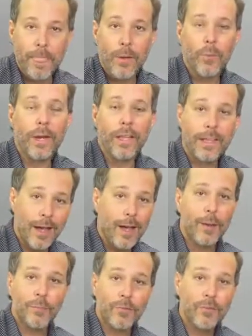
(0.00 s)
When it
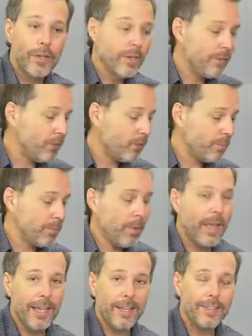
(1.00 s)
comes to
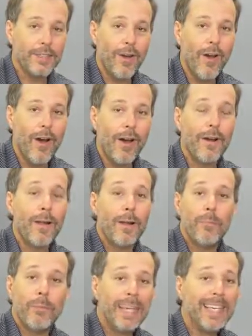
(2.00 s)
playing guitar,
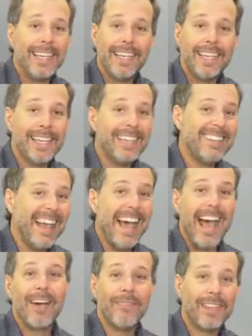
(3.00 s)
picking is
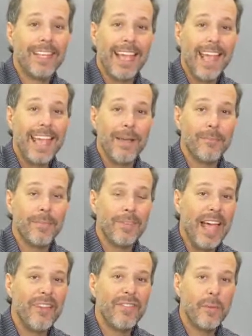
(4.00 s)
half of the game. It's
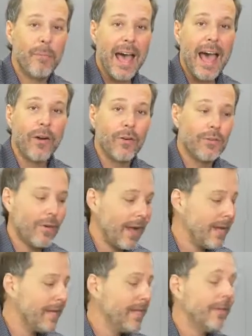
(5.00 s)
half of the battle,
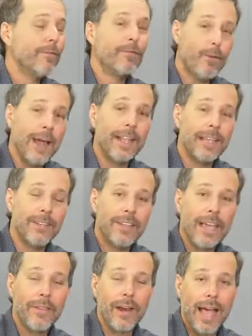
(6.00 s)
right? Fretting is
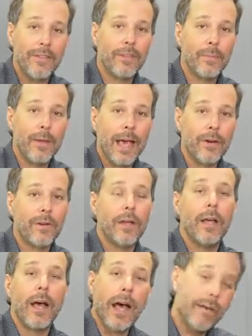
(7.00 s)
the other half of the battle.
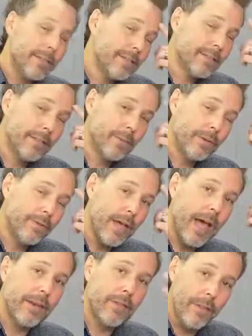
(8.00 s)
Obviously, we've
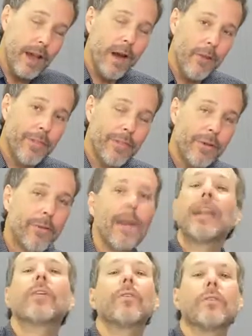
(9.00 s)
got our
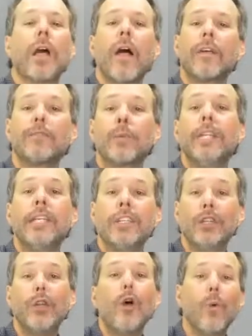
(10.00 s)
theoretical knowledge. We need
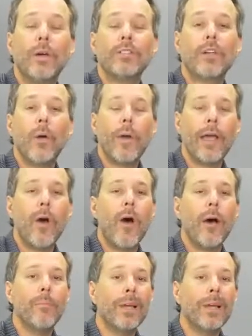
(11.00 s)
to know what's going on.